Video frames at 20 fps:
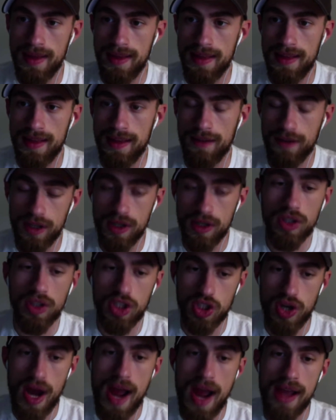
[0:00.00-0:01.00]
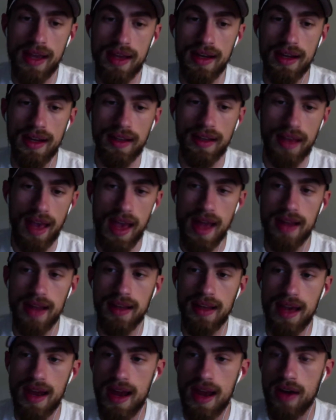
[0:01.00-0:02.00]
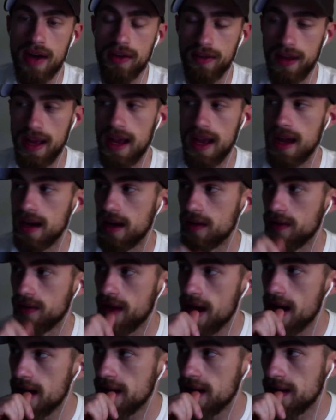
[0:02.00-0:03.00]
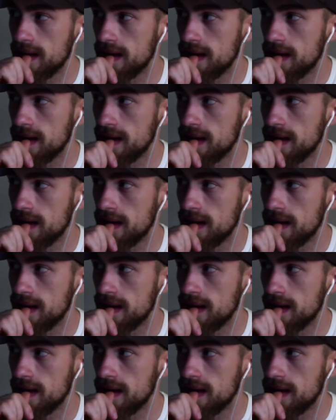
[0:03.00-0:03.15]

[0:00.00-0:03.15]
if you don't track it, it can get out of hand. I've had